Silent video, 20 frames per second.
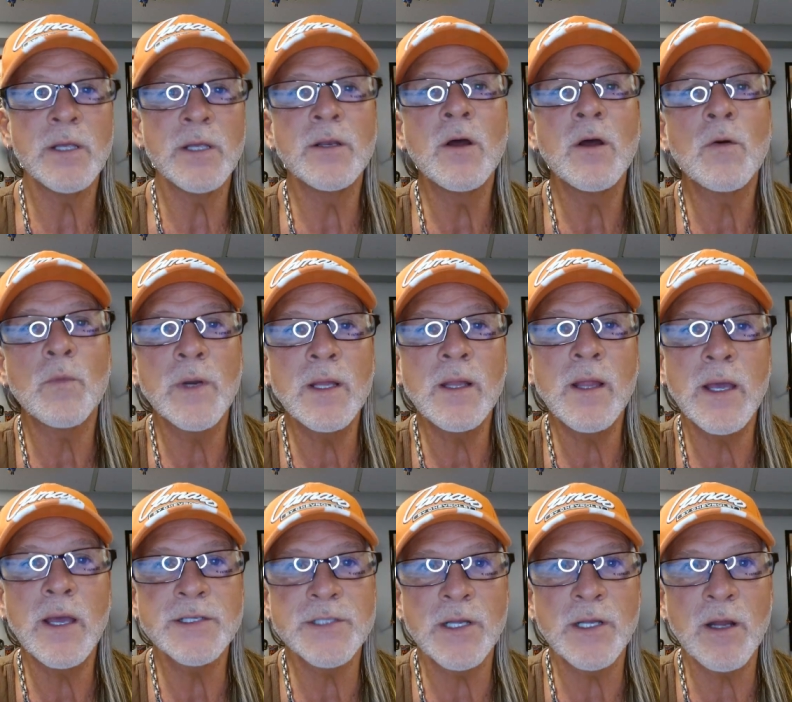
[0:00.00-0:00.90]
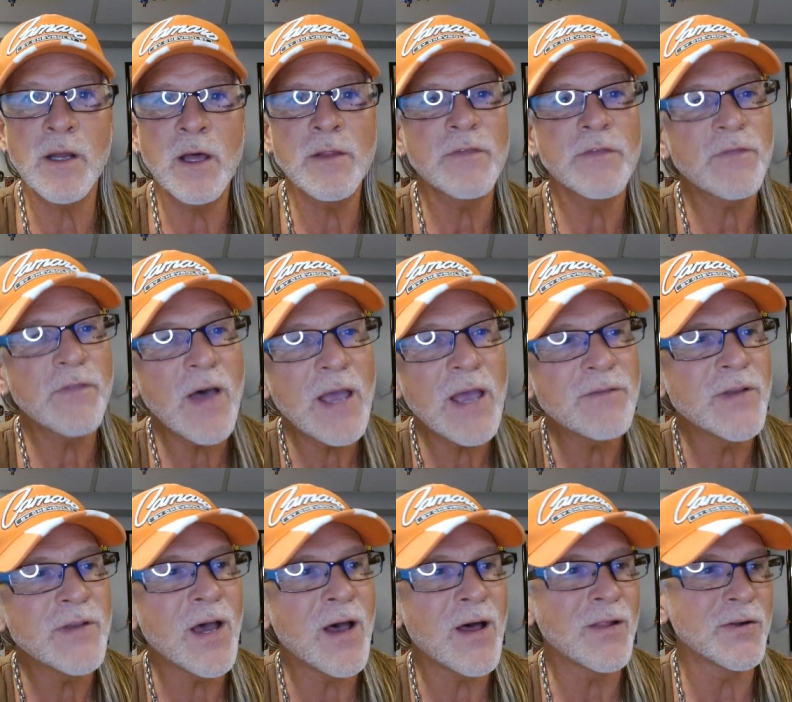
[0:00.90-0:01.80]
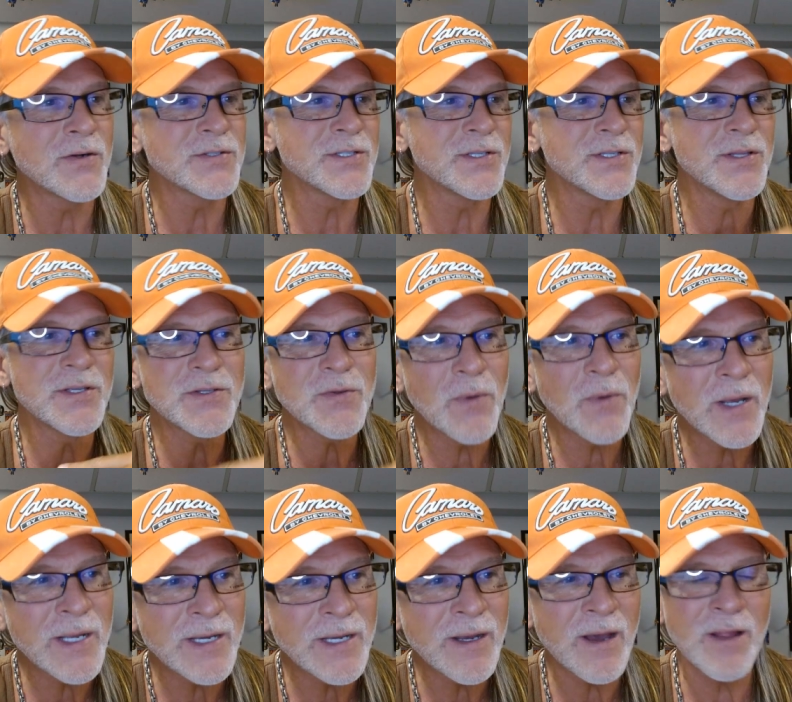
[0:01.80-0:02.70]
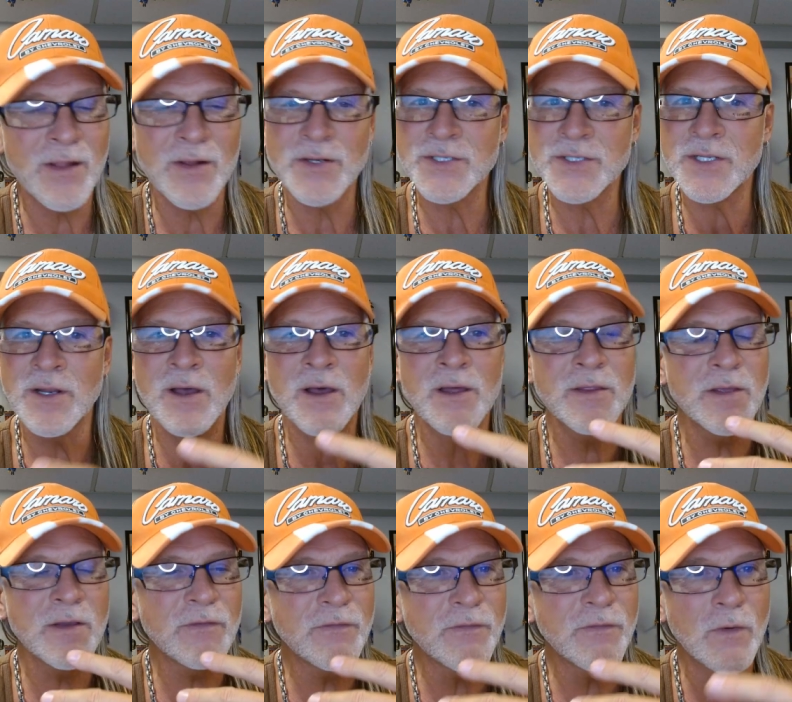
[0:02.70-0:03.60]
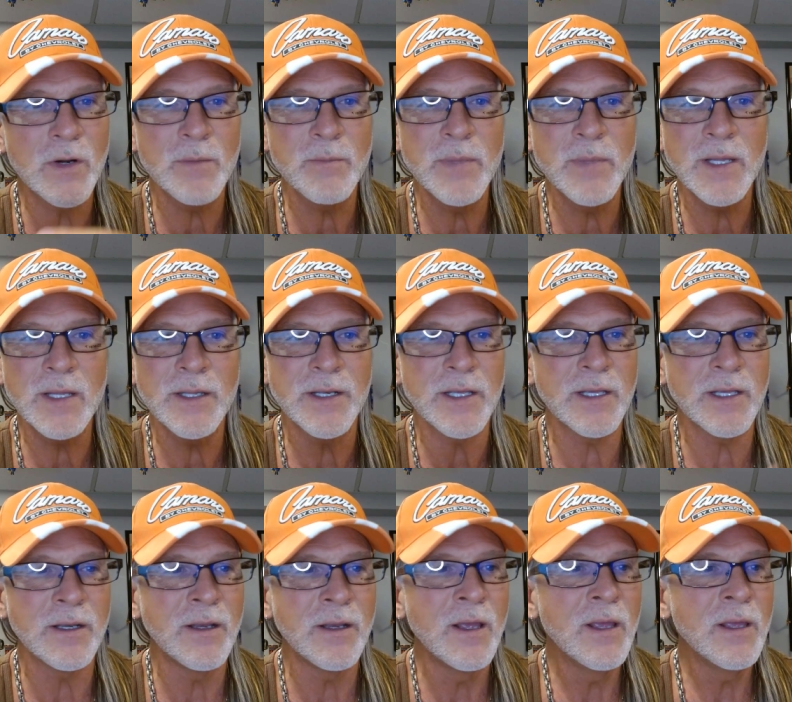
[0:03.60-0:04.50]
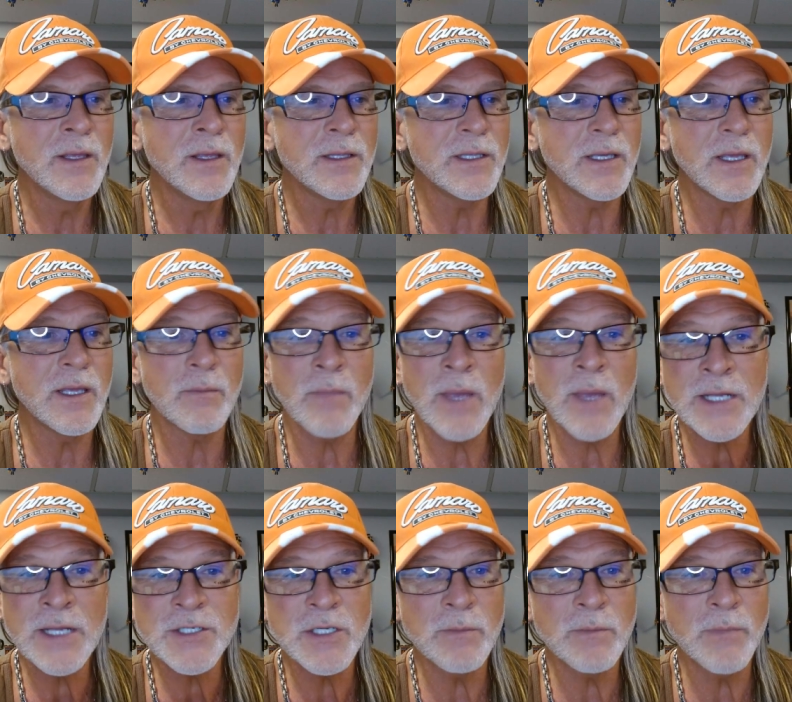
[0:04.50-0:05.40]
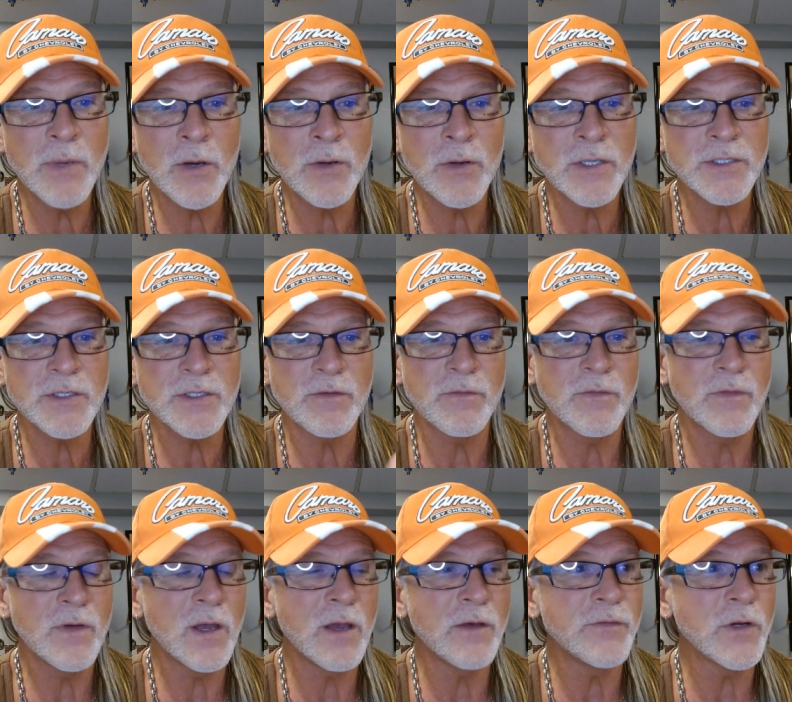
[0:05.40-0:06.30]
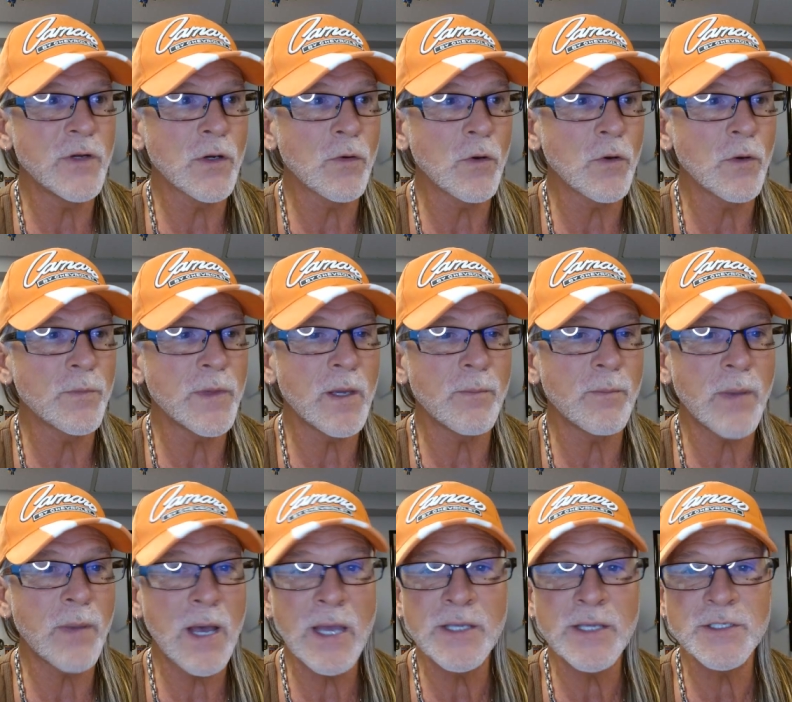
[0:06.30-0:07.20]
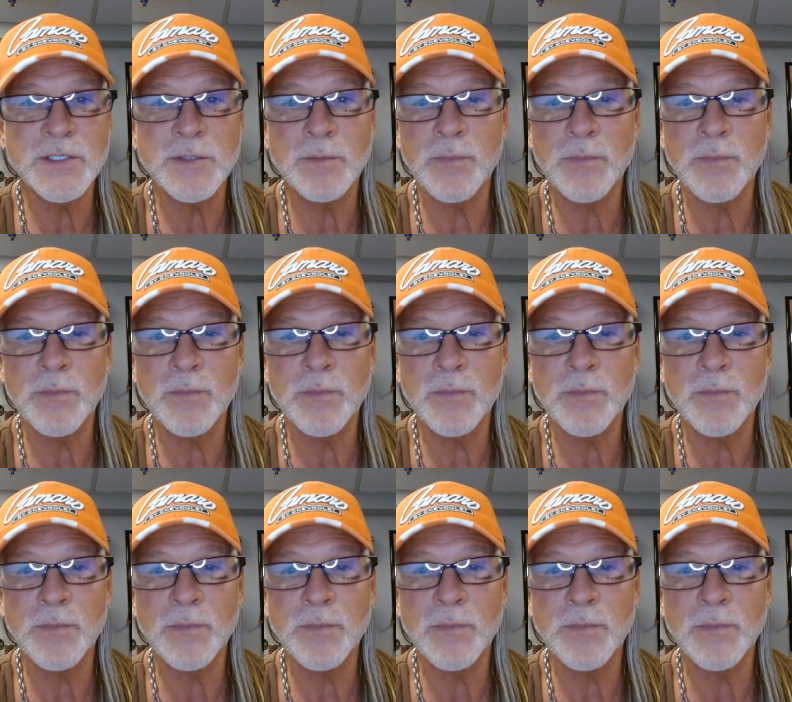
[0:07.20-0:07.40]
You don't realize that all the $5 and the $20 and all the affordability and you get matching bonus of, of your group that buys